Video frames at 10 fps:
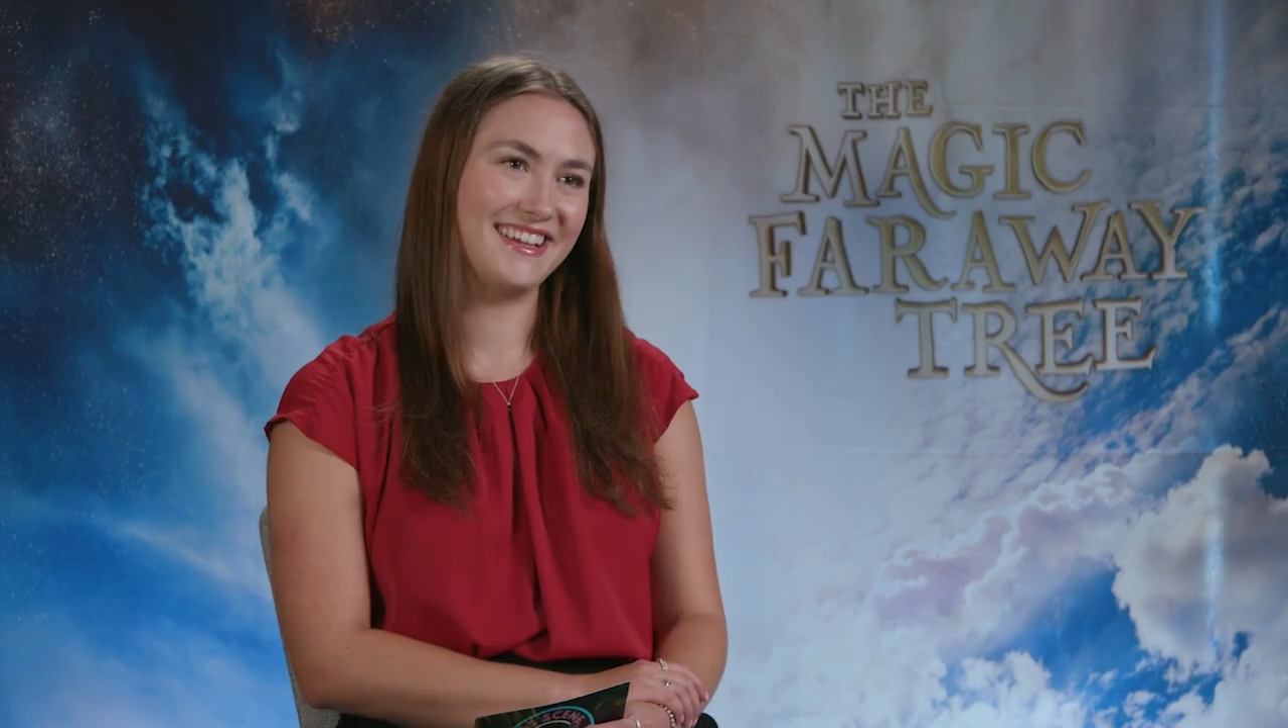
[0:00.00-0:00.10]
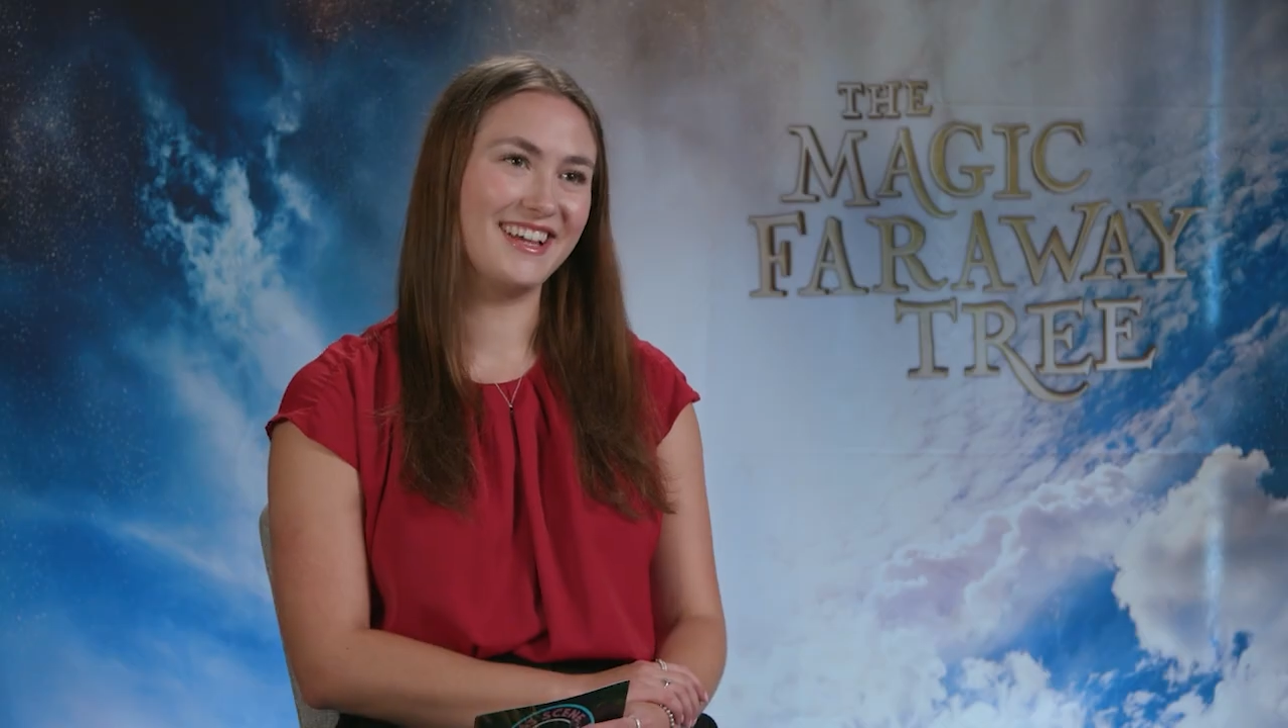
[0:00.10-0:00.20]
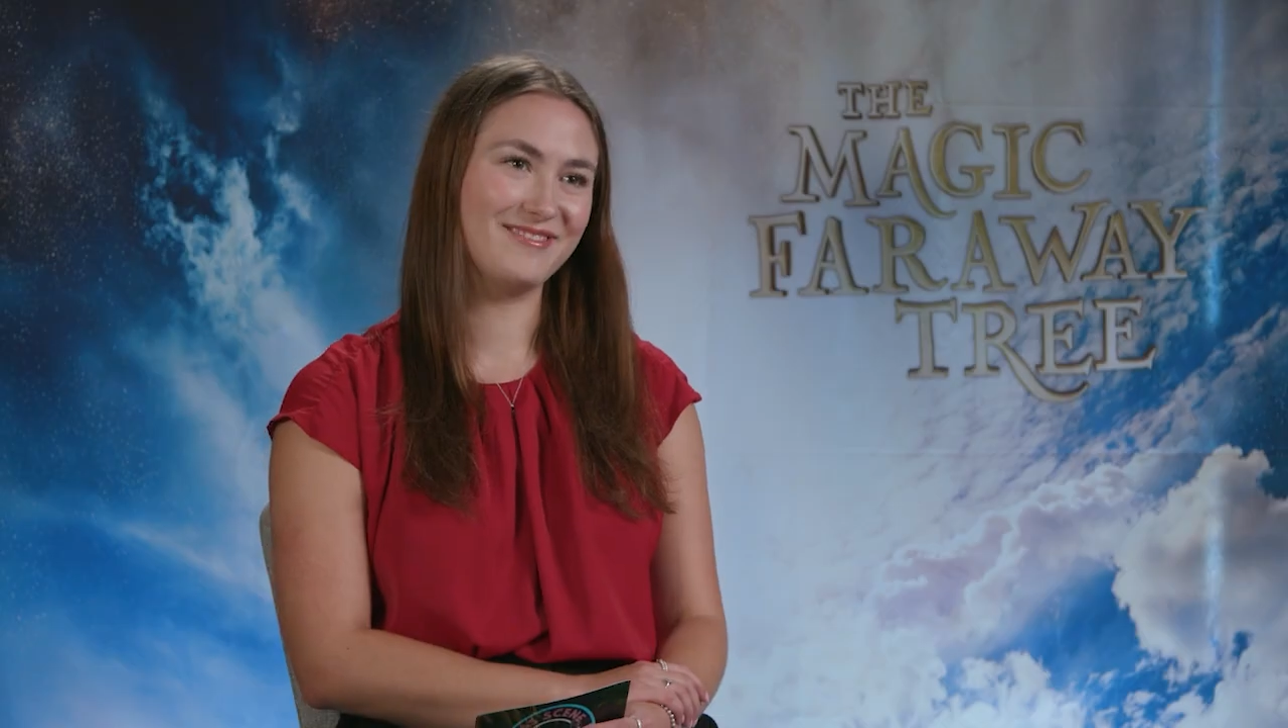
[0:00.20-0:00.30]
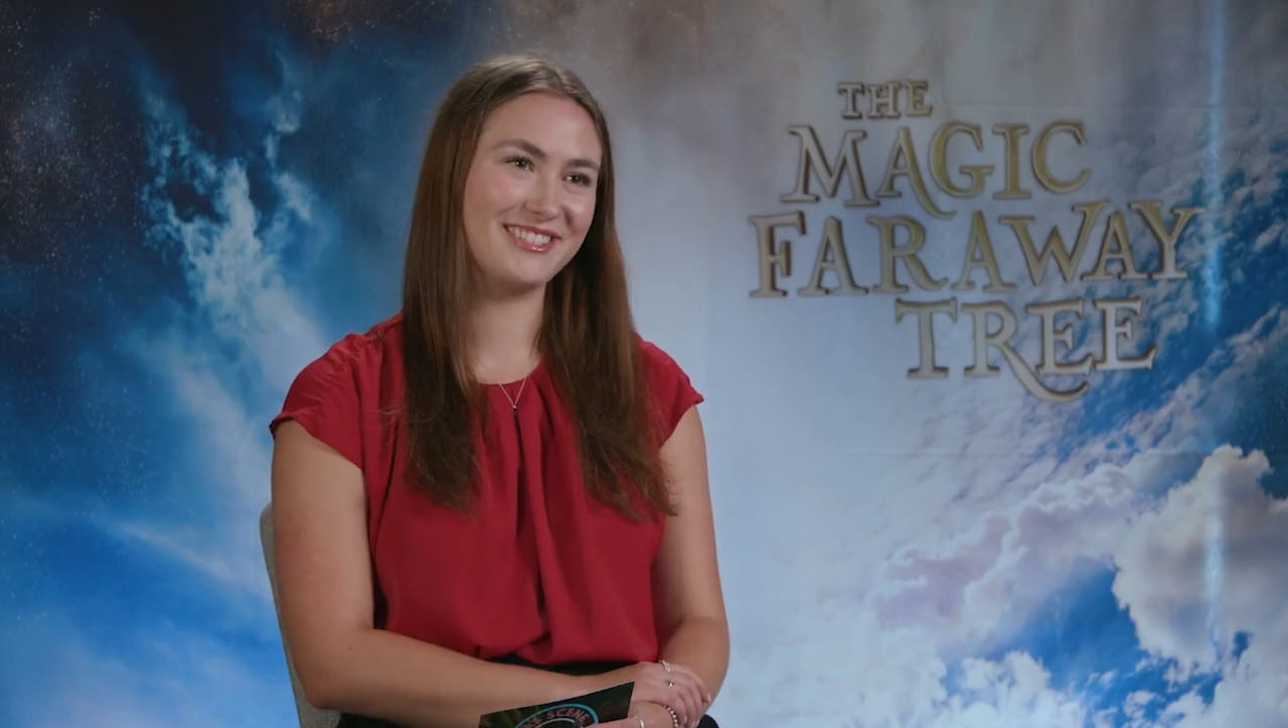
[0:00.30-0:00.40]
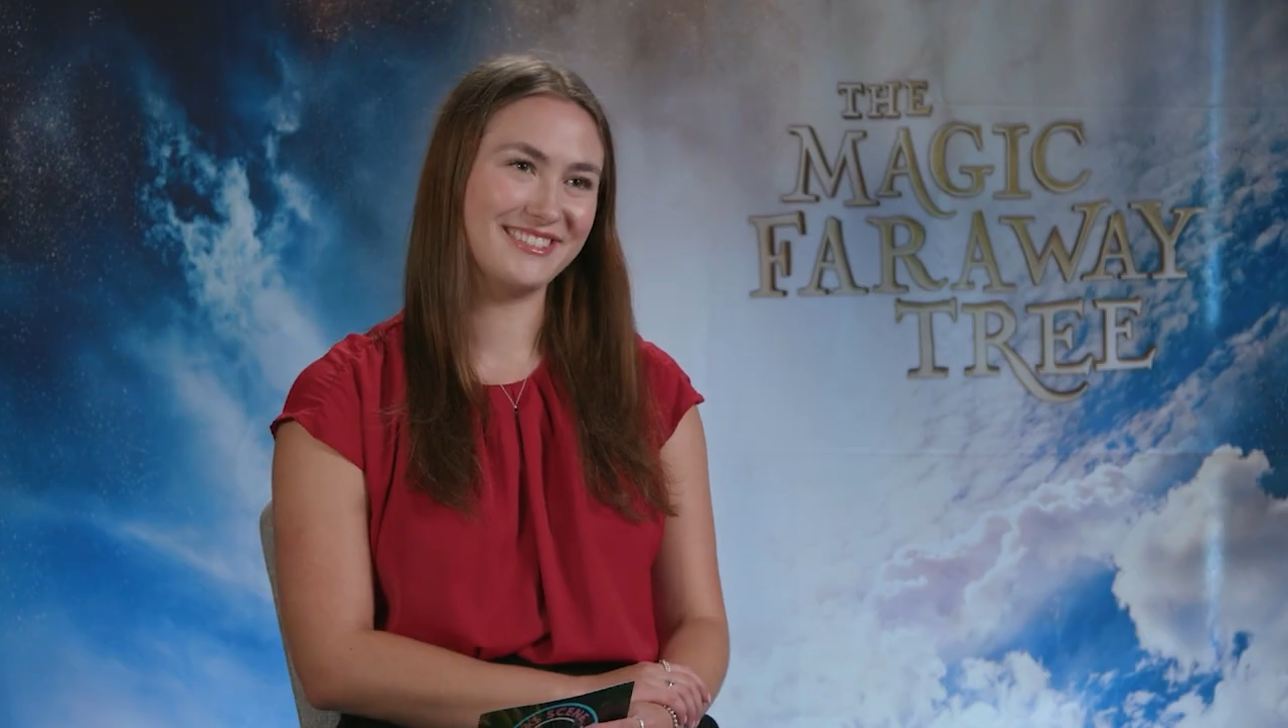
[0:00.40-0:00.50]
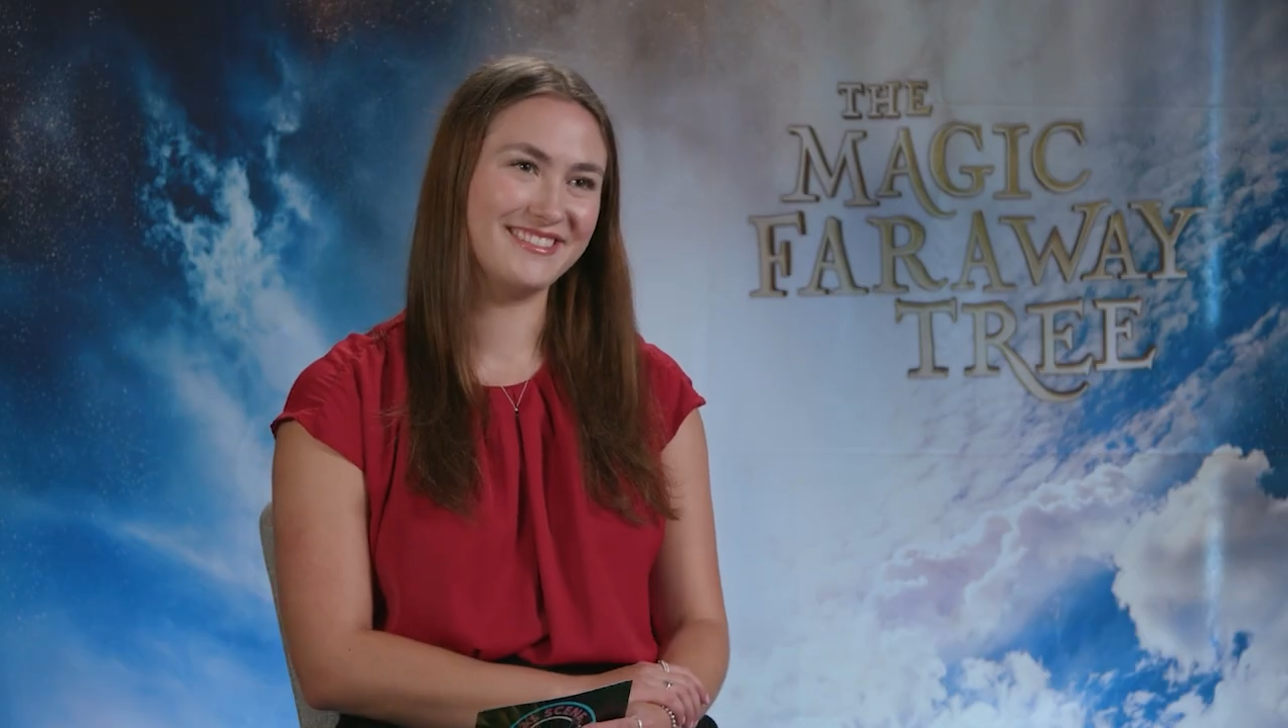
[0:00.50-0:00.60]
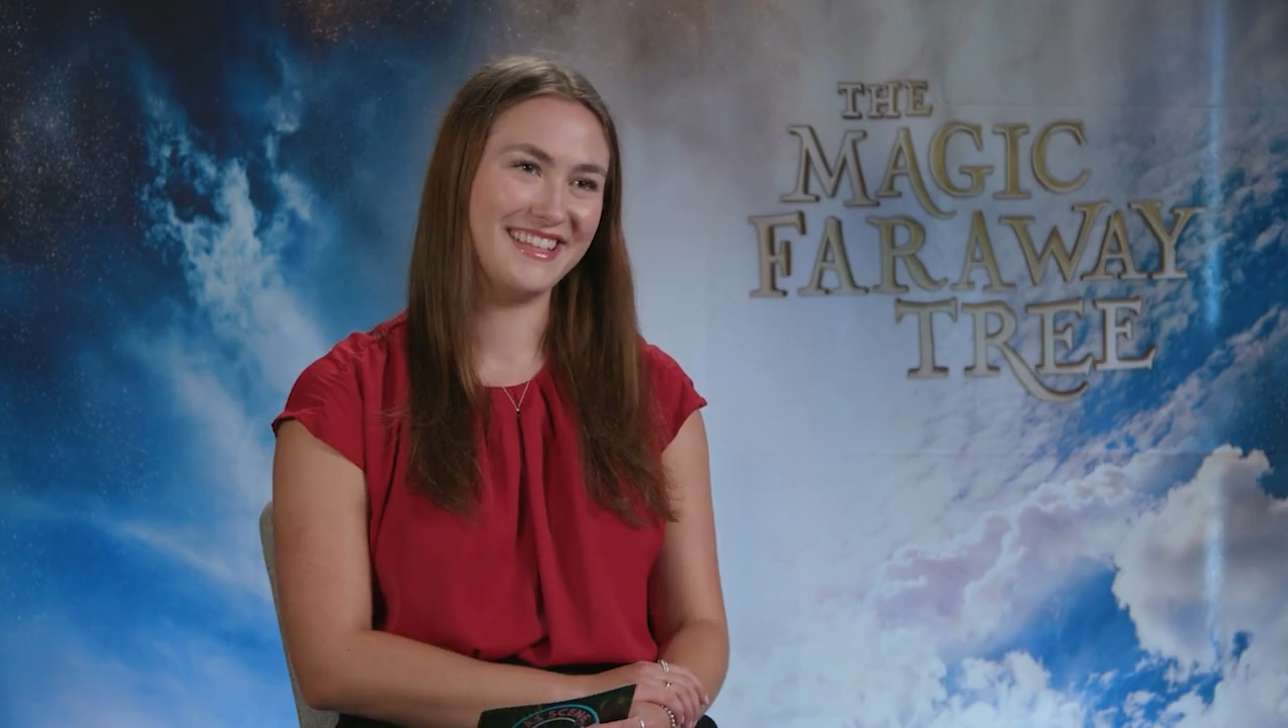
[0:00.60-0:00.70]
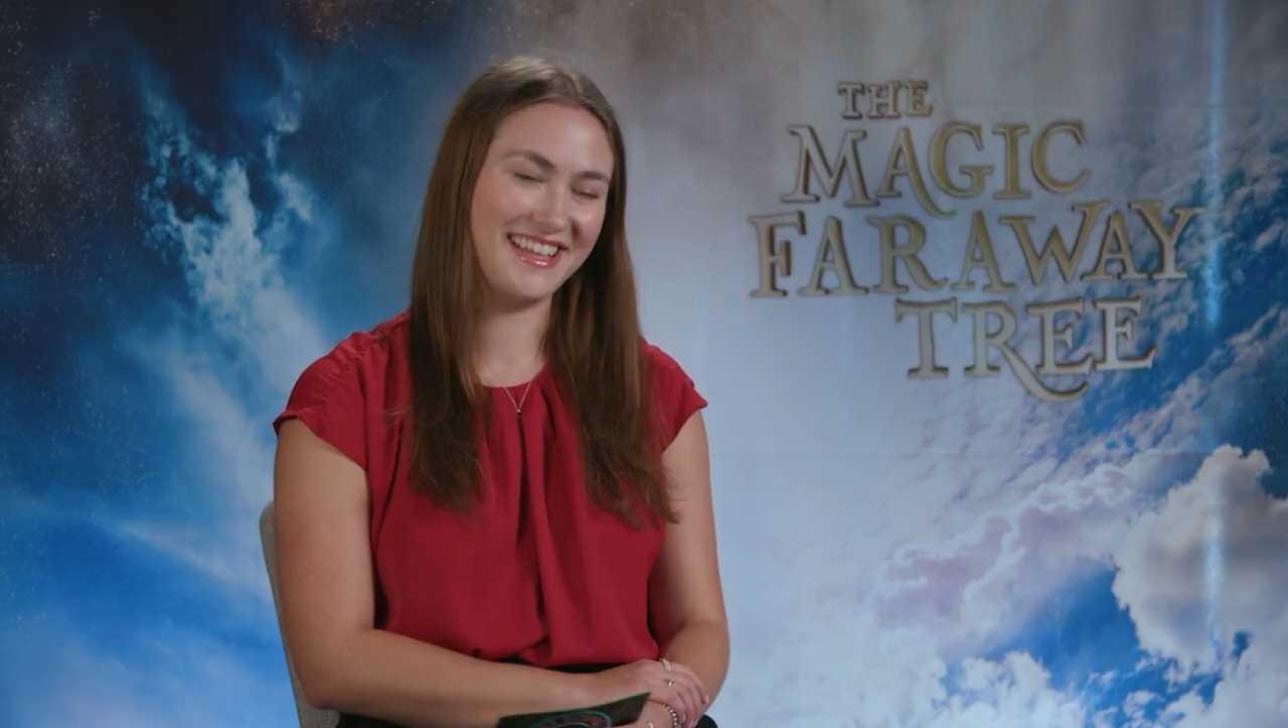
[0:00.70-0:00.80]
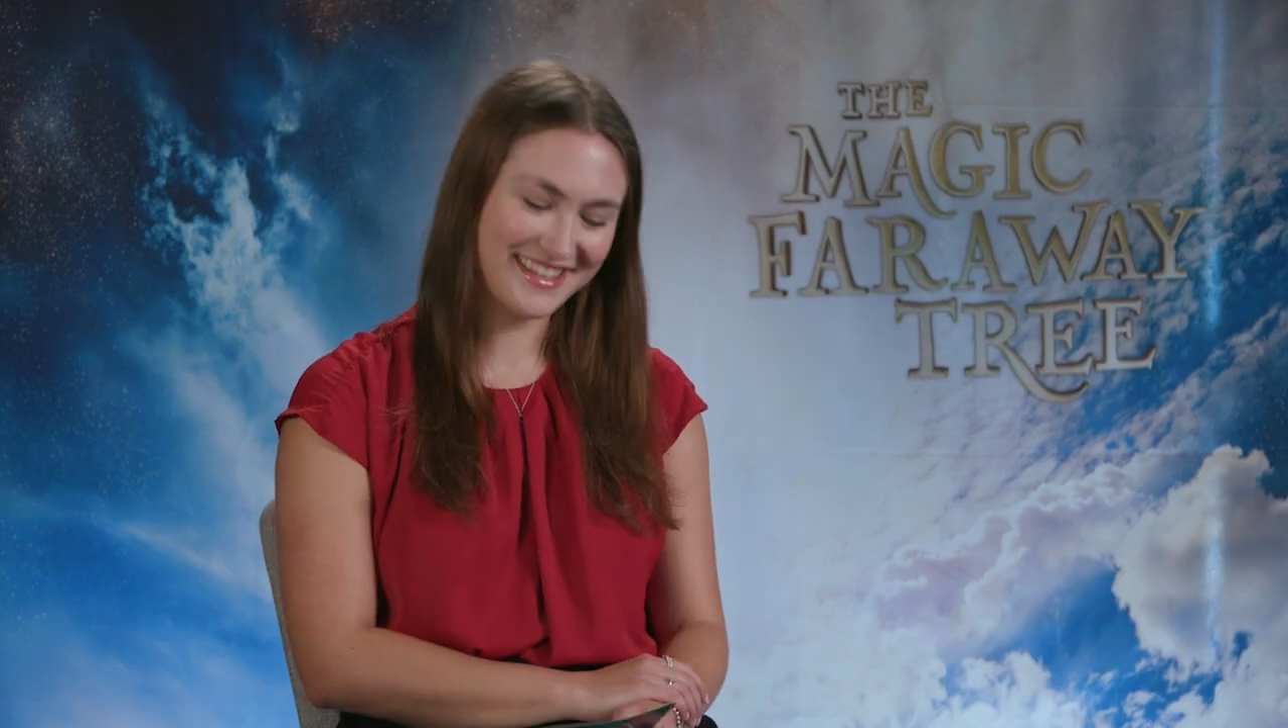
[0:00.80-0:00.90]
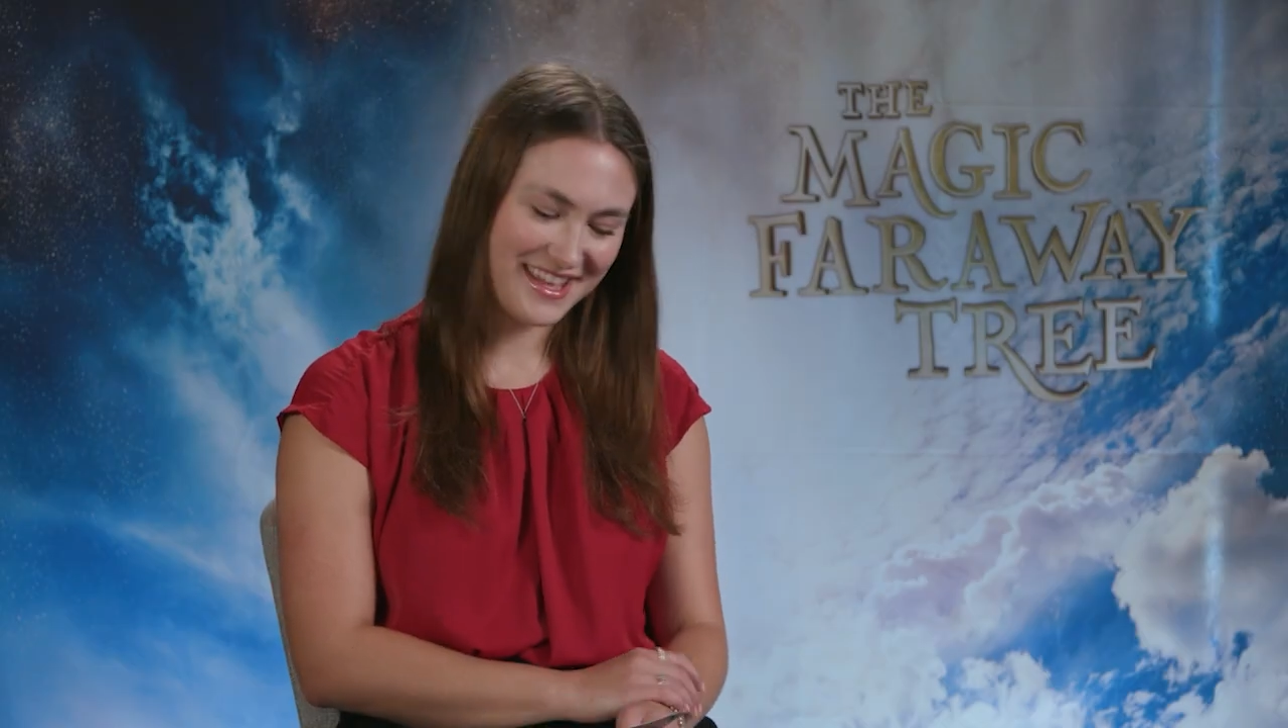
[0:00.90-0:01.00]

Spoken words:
absolutely.